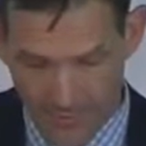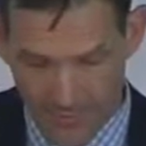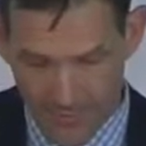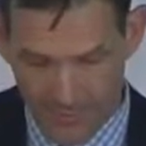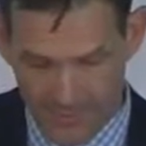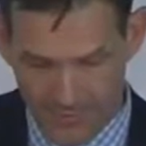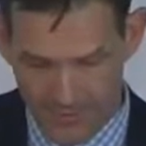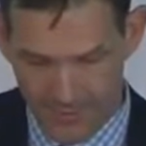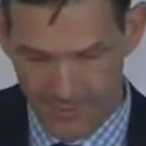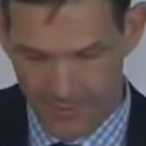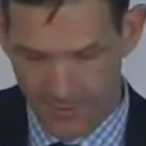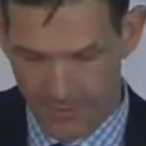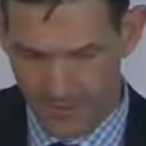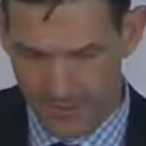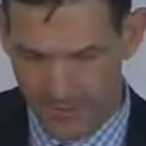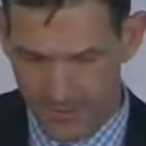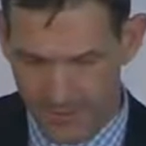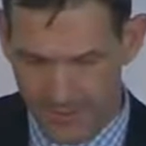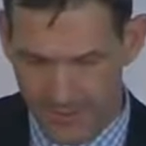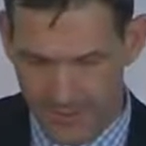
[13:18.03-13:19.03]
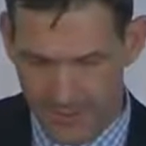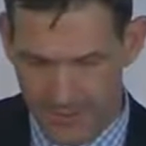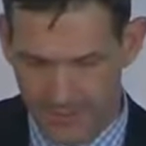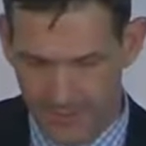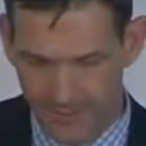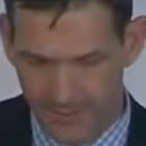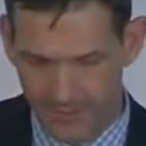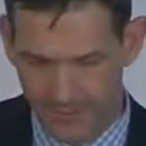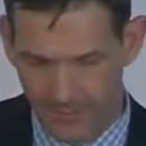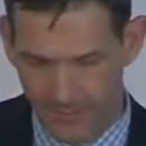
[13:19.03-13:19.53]
the merit
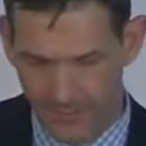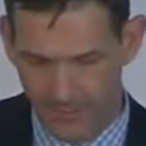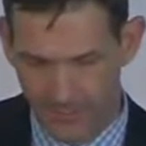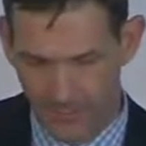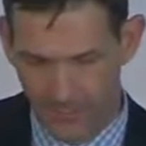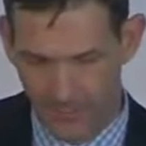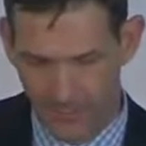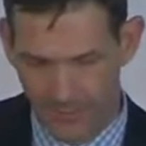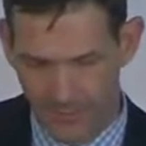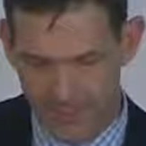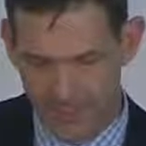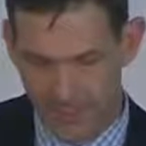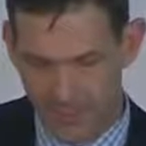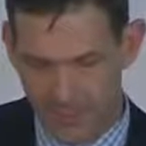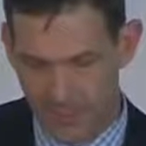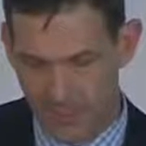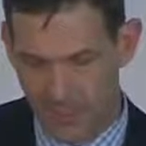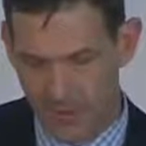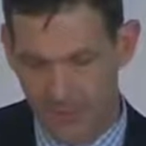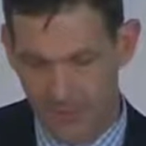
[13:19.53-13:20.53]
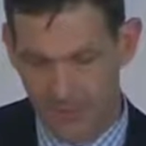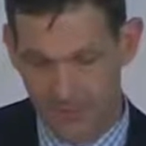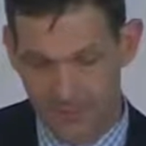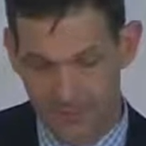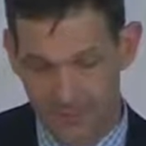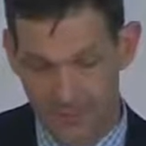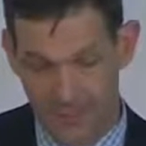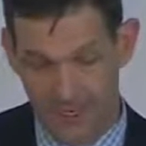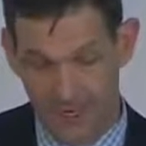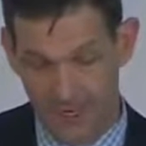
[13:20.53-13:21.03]
recipients for the subject area
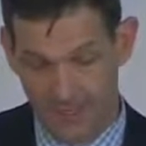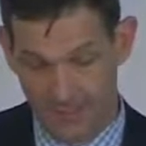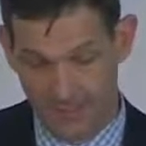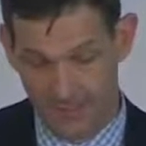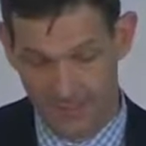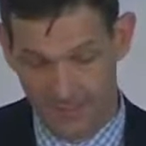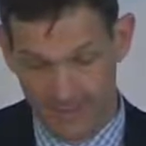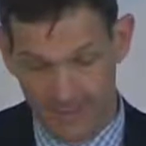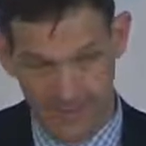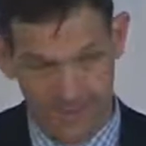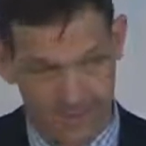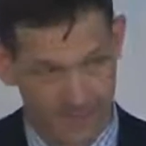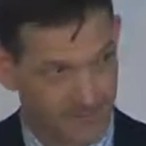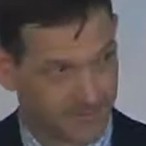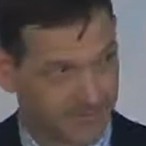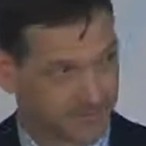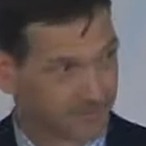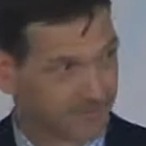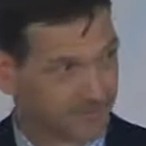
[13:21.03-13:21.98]
of science.